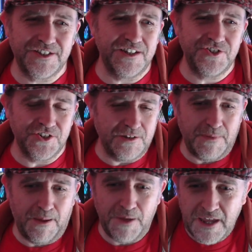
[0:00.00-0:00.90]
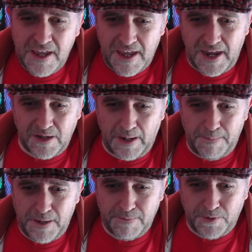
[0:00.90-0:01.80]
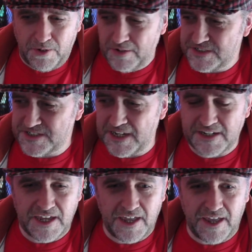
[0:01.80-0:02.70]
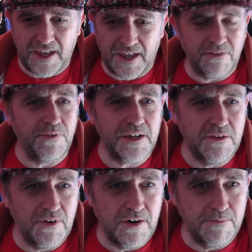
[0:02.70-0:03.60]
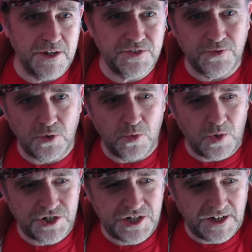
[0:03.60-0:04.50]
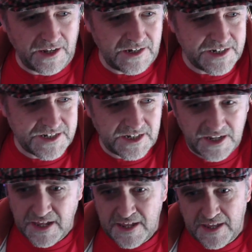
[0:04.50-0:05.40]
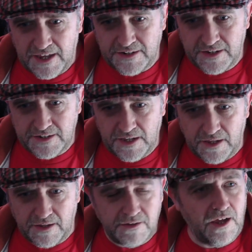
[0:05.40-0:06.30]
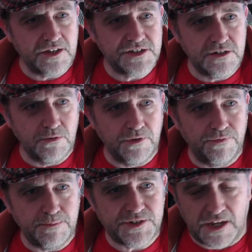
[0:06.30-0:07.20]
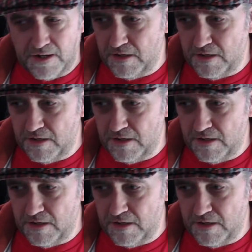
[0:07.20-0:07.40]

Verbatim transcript: They should come up. Anyway, people, take care, and thank you very much for watching and listening. And uh, yeah, I see you on the flip side.